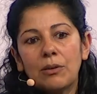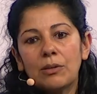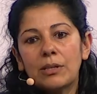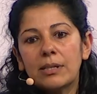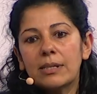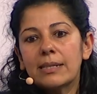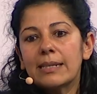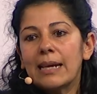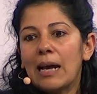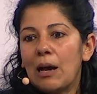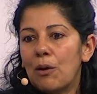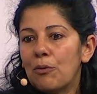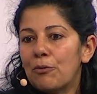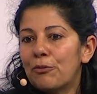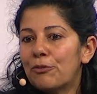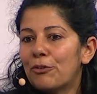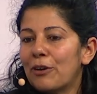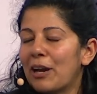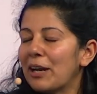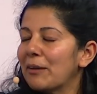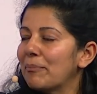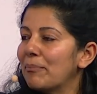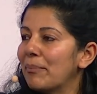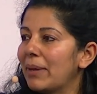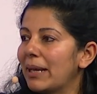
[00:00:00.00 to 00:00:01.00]
is how
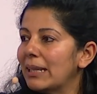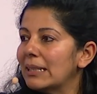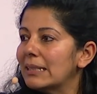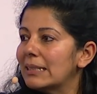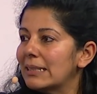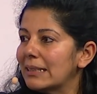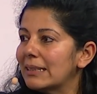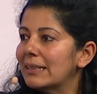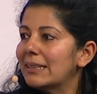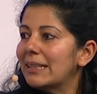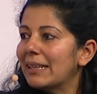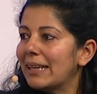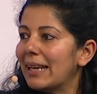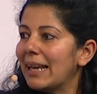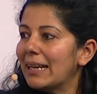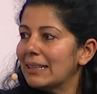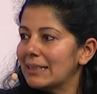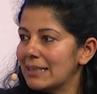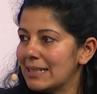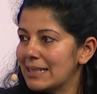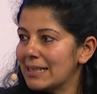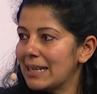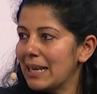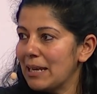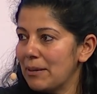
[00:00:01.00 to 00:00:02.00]
fragmented the
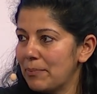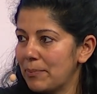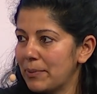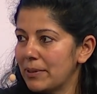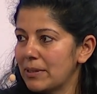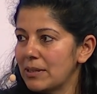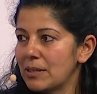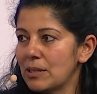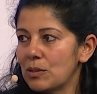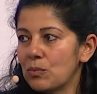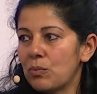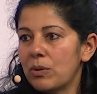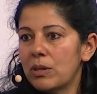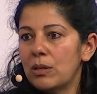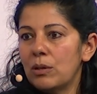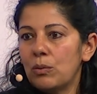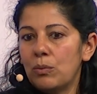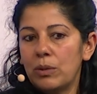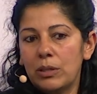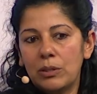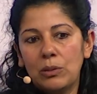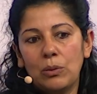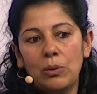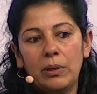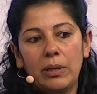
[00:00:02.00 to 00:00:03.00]
landscape is, whether
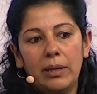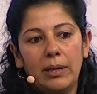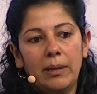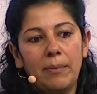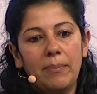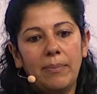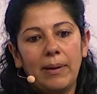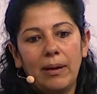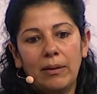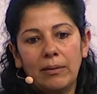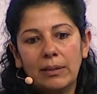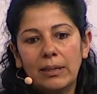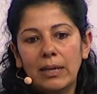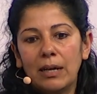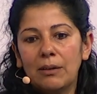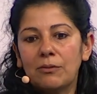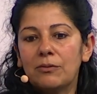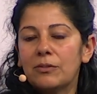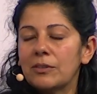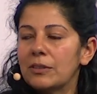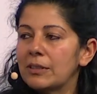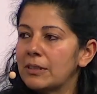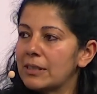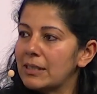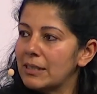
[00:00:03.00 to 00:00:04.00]
we're talking about
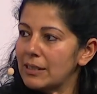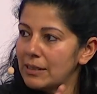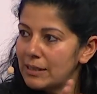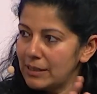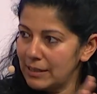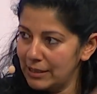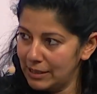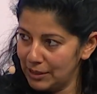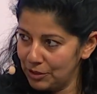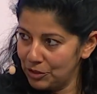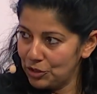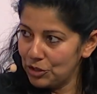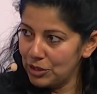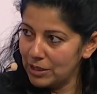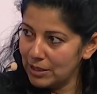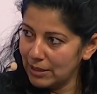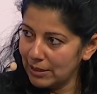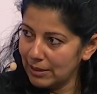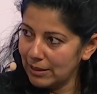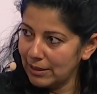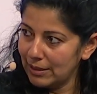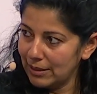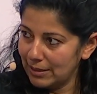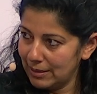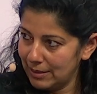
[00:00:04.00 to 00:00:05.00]
governance in the
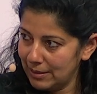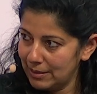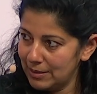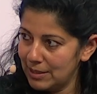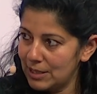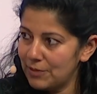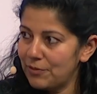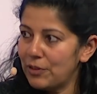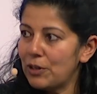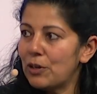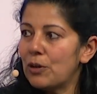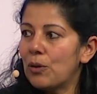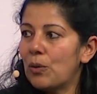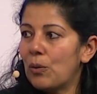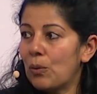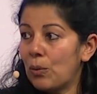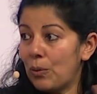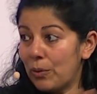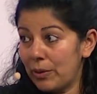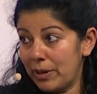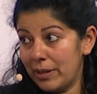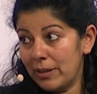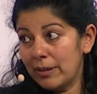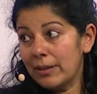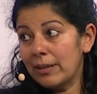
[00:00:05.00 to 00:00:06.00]
digital sphere or
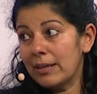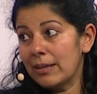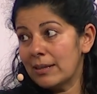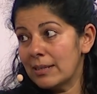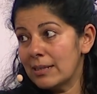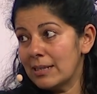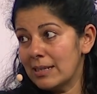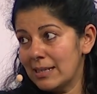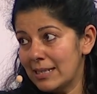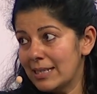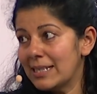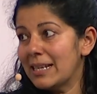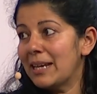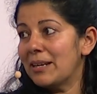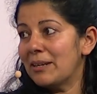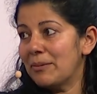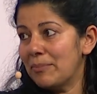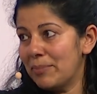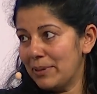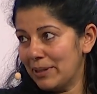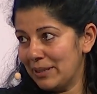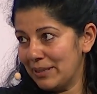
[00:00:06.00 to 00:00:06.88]
in the sustainability.